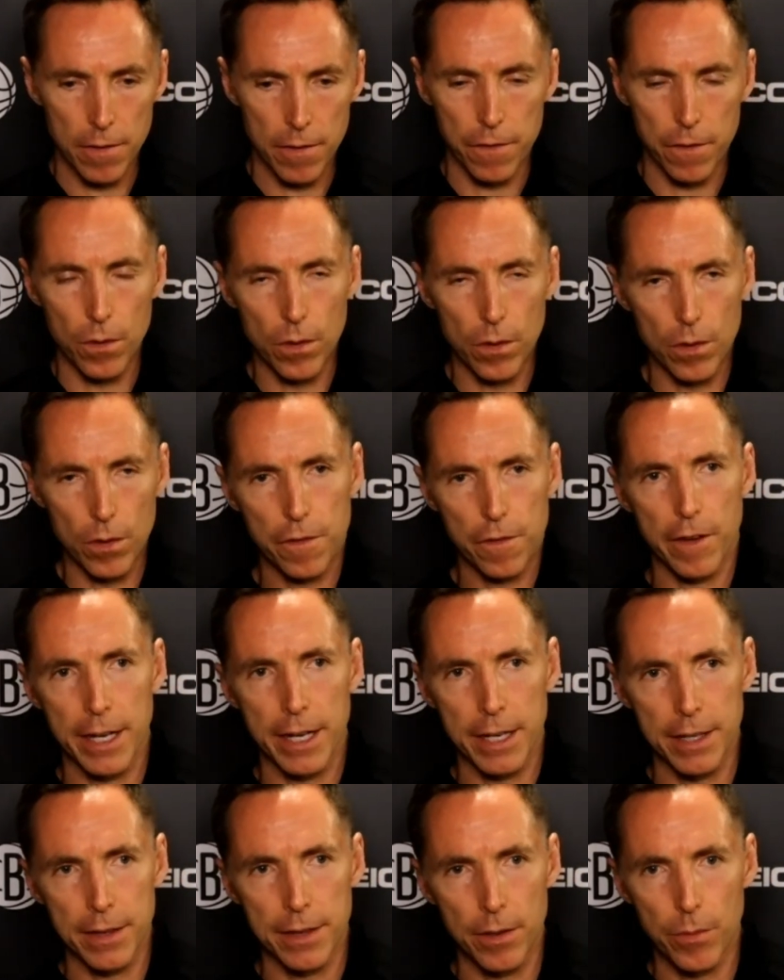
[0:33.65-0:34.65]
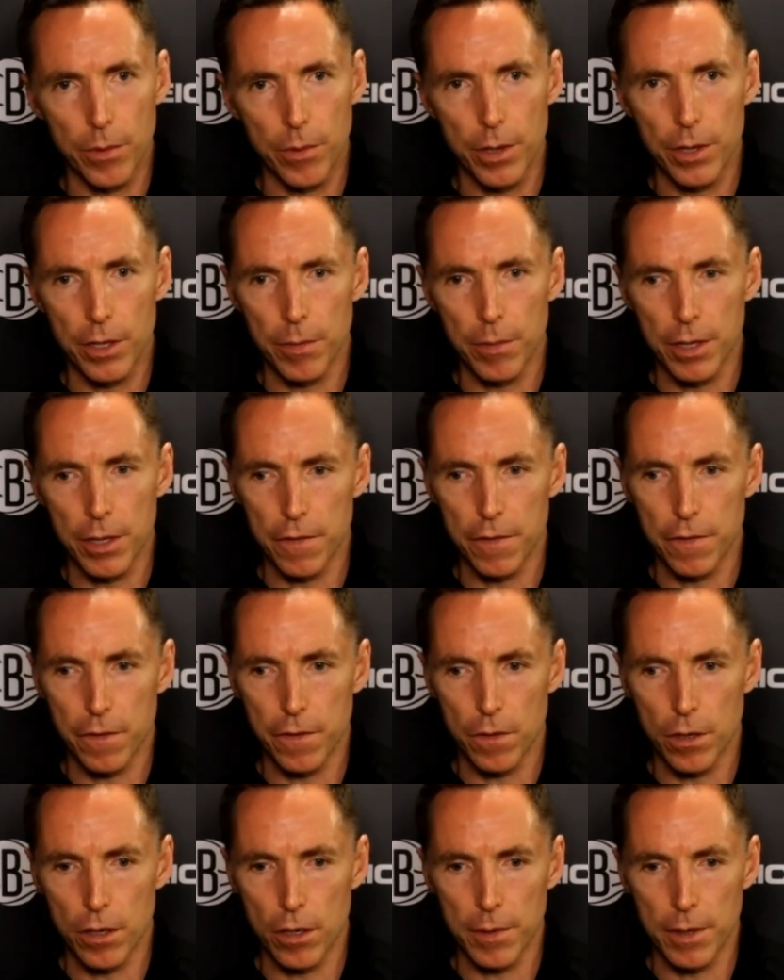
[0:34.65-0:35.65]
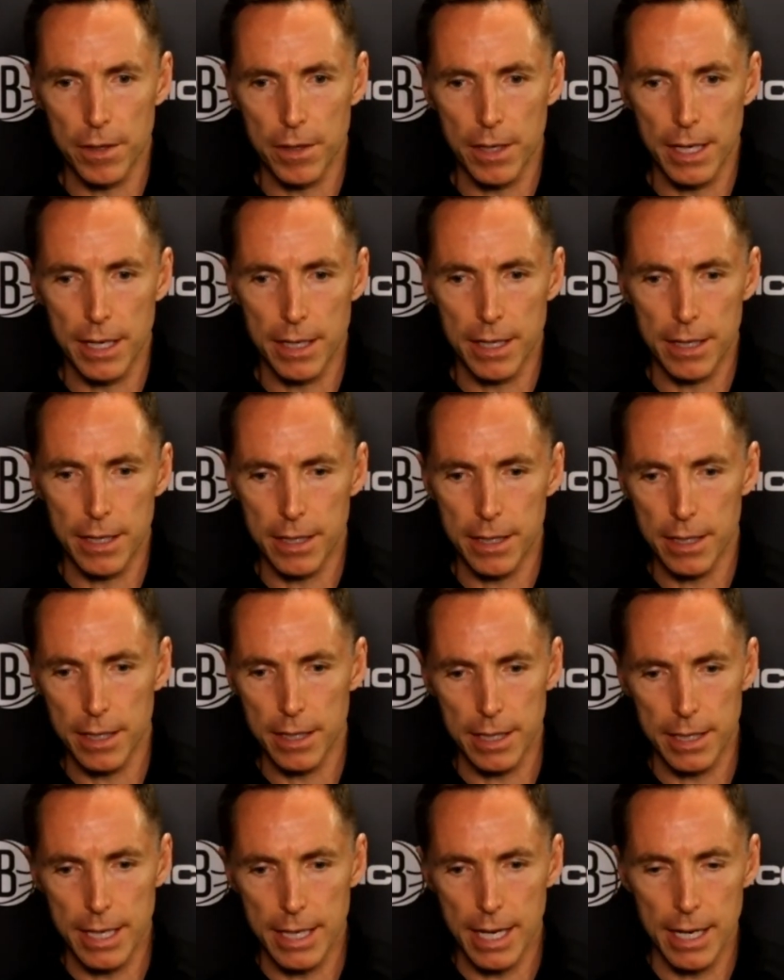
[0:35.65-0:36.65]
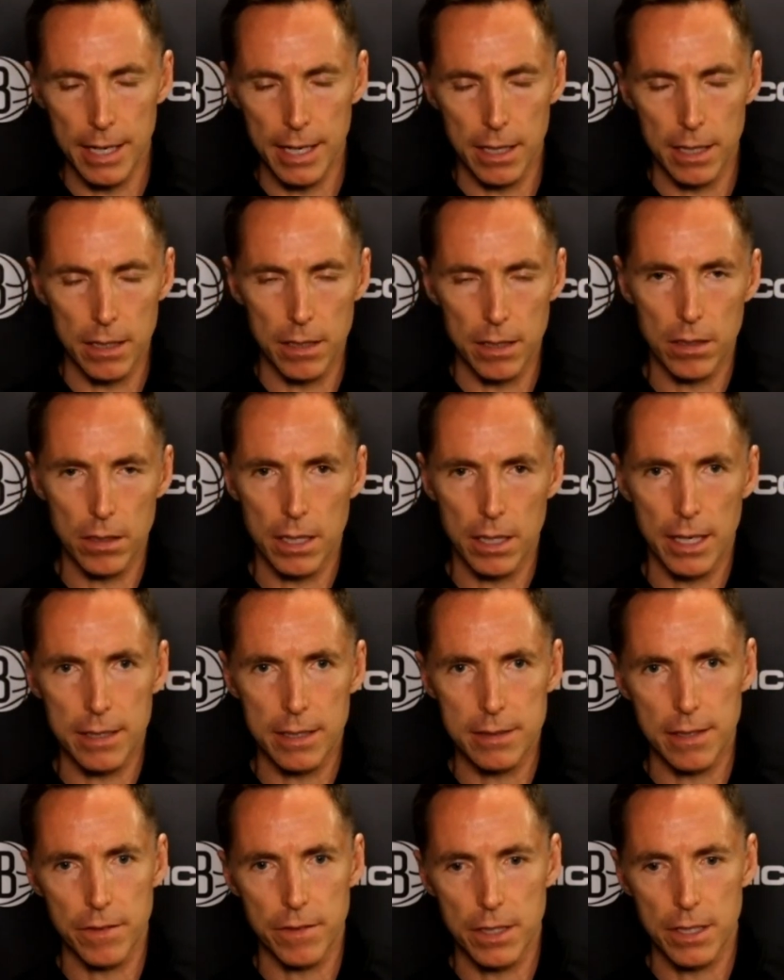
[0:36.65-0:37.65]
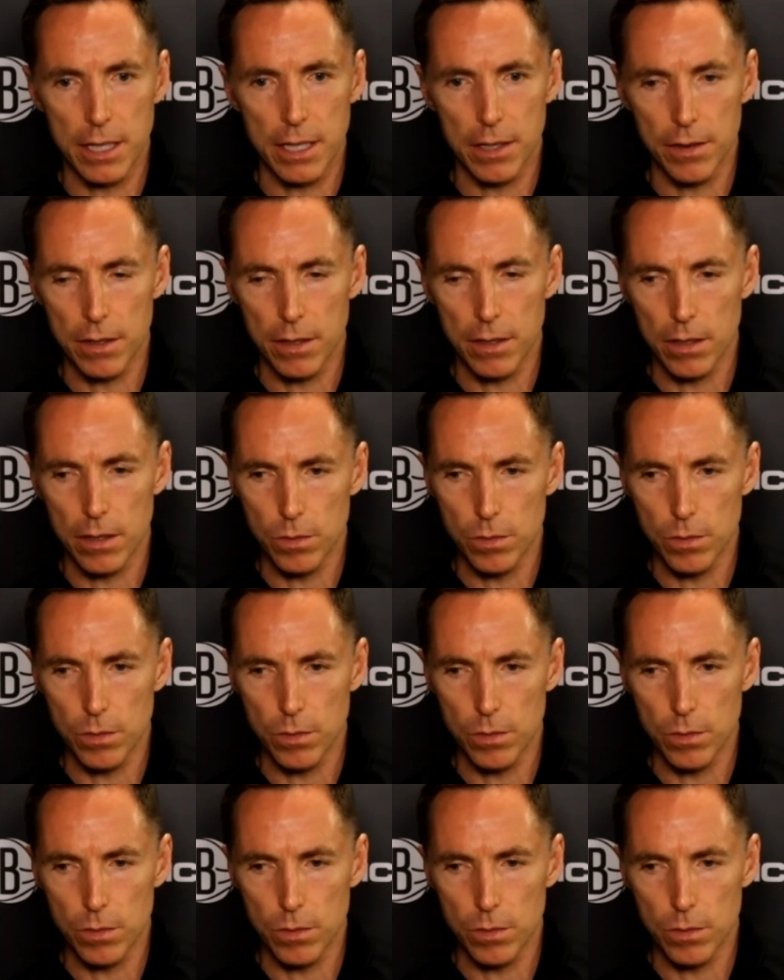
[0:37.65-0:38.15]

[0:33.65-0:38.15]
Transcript: for finding their rhythm and their form and gaining a little connectivity out there.